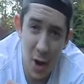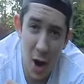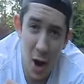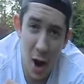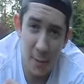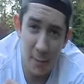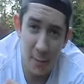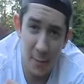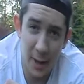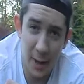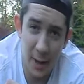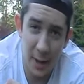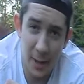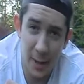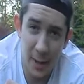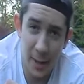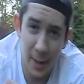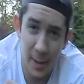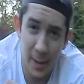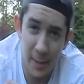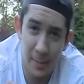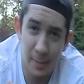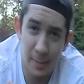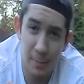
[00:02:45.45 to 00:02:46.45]
conflict
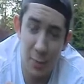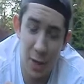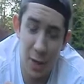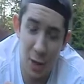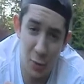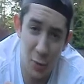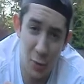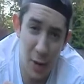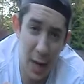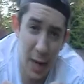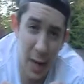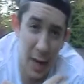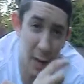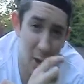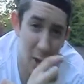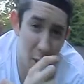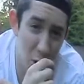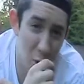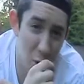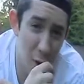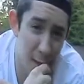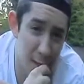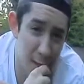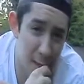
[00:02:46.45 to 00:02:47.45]
between
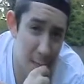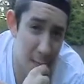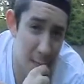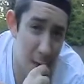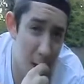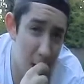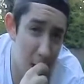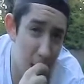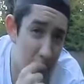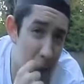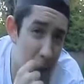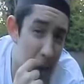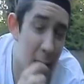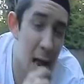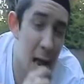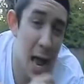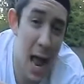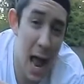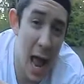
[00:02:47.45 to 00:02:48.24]
the USSR